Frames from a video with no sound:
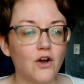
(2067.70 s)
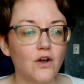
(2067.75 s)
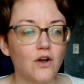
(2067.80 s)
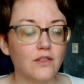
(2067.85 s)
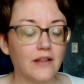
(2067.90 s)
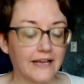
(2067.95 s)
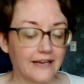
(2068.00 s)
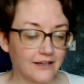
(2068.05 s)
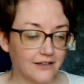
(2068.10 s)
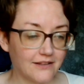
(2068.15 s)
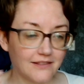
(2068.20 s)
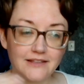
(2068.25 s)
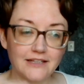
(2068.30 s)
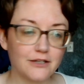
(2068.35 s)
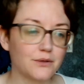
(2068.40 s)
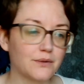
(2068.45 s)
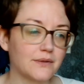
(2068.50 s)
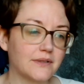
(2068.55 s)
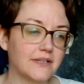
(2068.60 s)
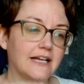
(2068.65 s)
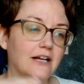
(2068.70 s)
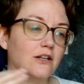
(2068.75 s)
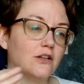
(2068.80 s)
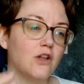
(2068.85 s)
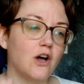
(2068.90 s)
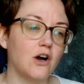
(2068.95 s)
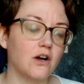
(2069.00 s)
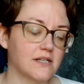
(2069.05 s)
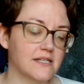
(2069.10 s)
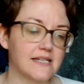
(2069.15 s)
like literally
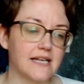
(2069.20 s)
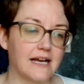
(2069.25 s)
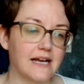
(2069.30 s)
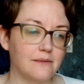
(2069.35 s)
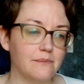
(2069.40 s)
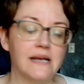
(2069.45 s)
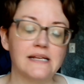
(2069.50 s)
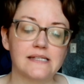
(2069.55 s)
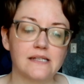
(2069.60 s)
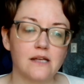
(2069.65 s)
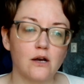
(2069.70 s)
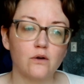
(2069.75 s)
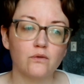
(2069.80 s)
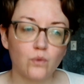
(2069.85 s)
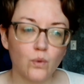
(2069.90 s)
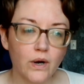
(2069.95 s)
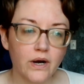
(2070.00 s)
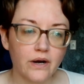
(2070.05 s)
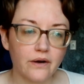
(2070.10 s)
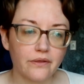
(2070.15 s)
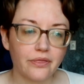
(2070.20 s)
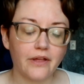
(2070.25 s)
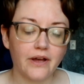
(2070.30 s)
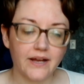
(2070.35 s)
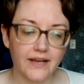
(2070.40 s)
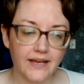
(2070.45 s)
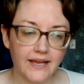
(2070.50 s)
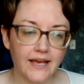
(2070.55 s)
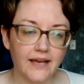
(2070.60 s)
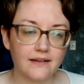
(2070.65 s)
alongside my self-worth
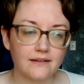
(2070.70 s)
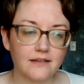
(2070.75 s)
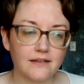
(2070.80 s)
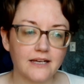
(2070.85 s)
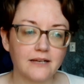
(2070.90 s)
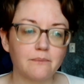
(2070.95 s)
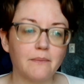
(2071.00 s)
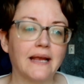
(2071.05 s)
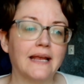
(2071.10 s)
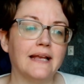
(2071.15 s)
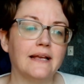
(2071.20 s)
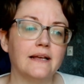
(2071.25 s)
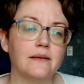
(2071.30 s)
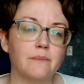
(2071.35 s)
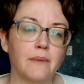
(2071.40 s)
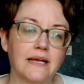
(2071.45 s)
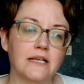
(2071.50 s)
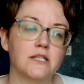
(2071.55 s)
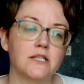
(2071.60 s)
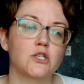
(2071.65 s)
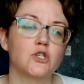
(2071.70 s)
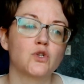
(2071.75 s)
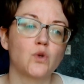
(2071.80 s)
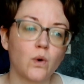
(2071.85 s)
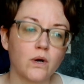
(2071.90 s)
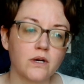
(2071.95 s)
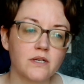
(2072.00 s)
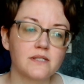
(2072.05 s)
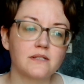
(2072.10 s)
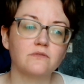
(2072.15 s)
again like my my
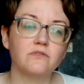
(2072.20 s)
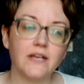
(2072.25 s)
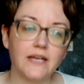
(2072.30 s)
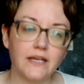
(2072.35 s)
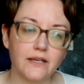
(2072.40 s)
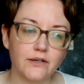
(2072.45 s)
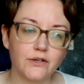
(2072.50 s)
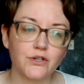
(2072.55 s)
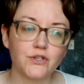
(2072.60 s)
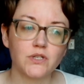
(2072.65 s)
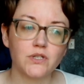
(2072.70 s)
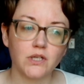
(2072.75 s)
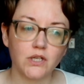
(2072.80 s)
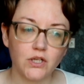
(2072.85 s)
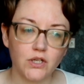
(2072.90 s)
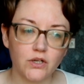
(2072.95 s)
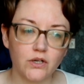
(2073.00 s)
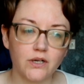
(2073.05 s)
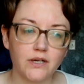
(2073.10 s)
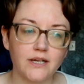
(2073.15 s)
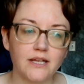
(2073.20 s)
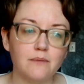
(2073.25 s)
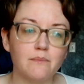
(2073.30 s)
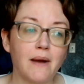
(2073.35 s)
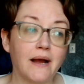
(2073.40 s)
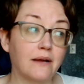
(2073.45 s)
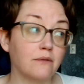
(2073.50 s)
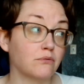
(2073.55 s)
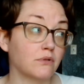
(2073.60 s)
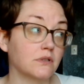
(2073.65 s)
source of inner security
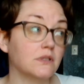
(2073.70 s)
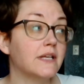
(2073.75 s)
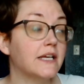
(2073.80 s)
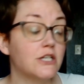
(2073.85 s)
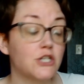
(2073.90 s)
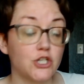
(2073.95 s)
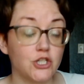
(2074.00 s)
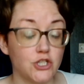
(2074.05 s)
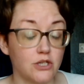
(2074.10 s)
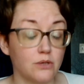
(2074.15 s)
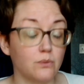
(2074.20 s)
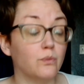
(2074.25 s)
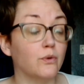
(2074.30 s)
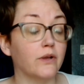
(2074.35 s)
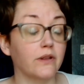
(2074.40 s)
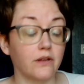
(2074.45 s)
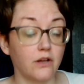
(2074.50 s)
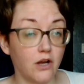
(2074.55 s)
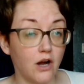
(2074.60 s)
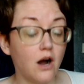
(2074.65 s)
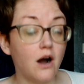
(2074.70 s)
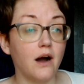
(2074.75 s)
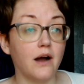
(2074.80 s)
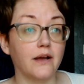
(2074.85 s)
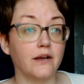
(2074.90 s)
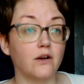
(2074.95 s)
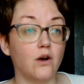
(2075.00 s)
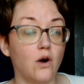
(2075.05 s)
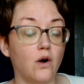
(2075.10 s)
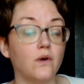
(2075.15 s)
my relationship with
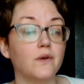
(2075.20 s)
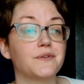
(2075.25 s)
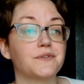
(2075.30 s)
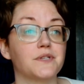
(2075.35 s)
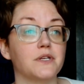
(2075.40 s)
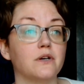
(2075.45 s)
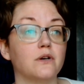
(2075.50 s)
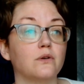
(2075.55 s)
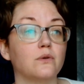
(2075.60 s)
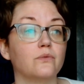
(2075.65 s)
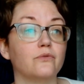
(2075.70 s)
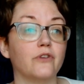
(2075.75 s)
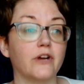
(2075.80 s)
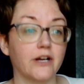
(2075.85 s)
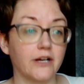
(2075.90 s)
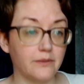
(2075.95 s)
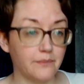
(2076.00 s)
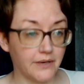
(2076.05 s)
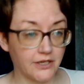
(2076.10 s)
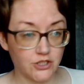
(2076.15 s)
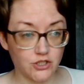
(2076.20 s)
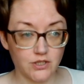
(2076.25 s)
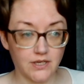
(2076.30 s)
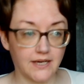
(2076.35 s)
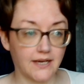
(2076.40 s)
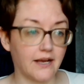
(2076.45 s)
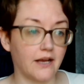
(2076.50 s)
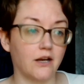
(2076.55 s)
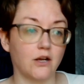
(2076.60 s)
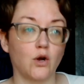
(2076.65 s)
god also very much like
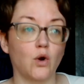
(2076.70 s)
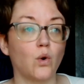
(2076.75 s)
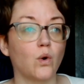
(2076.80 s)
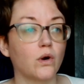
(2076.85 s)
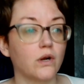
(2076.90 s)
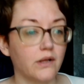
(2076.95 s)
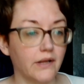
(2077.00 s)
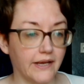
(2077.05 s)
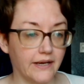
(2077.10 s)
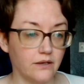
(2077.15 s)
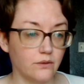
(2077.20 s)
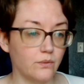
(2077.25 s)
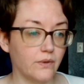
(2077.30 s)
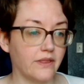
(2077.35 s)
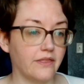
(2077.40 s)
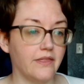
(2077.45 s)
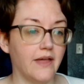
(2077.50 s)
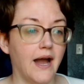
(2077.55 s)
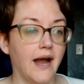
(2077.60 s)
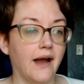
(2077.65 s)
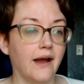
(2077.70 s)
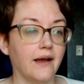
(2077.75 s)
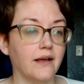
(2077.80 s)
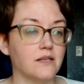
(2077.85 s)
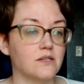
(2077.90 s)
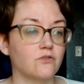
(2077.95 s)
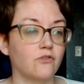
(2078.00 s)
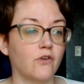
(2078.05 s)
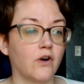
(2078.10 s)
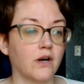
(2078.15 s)
kind of correlated with that
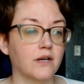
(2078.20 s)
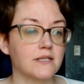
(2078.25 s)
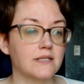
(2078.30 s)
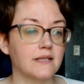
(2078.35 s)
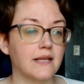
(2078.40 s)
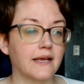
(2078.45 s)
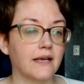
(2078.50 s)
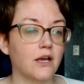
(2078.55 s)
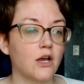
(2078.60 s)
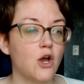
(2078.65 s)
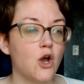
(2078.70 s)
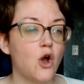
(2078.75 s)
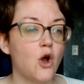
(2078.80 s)
as far as like